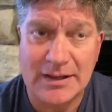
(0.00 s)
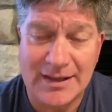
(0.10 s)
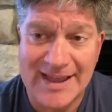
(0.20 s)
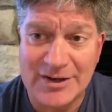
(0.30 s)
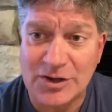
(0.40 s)

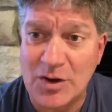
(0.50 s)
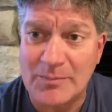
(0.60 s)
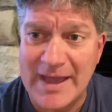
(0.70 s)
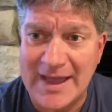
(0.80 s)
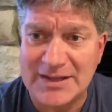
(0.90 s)

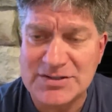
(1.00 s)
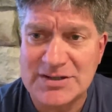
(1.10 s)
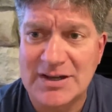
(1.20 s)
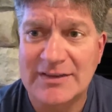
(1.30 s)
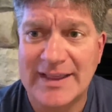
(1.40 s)
Energomash,
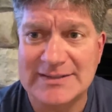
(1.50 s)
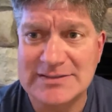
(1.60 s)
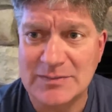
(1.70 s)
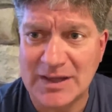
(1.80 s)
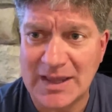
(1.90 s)

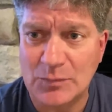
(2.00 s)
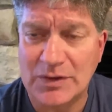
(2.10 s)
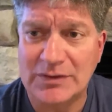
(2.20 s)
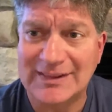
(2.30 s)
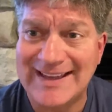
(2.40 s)
that's again
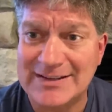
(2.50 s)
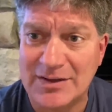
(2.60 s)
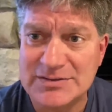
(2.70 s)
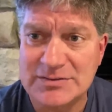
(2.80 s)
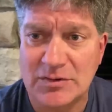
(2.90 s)
with
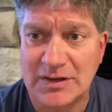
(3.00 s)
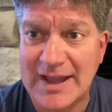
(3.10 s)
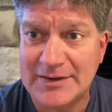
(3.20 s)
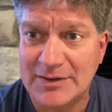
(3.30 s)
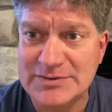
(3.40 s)

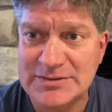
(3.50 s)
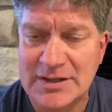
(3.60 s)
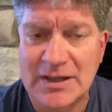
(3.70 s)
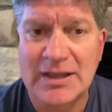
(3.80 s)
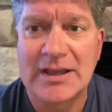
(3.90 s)
Leidos.
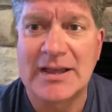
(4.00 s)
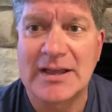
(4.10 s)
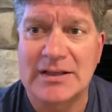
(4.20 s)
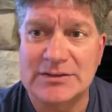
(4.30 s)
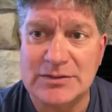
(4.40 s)

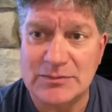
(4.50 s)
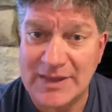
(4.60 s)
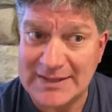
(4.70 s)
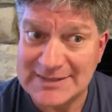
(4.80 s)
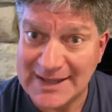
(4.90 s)

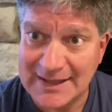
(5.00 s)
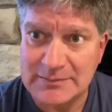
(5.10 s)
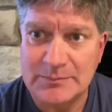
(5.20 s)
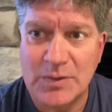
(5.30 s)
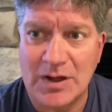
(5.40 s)
That's
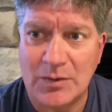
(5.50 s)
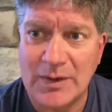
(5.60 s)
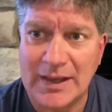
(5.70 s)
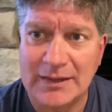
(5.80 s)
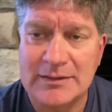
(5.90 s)
again, Paul
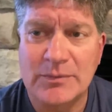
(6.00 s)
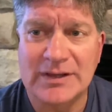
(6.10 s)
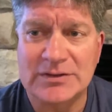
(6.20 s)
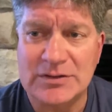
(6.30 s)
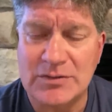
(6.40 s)
Whelan. We
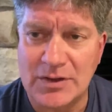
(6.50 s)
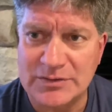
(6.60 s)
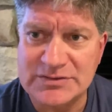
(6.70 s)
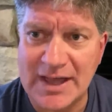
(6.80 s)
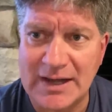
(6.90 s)
can do
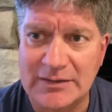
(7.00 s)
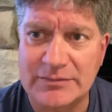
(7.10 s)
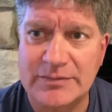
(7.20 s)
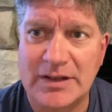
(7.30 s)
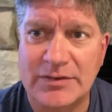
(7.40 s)
those kind
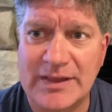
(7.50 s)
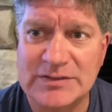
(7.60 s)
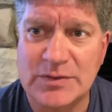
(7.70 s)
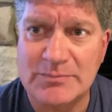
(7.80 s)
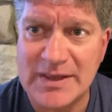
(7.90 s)
of things
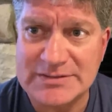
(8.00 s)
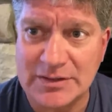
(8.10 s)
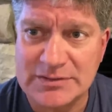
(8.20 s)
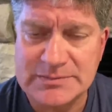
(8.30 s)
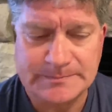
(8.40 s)
for
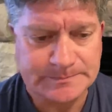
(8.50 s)
missiles.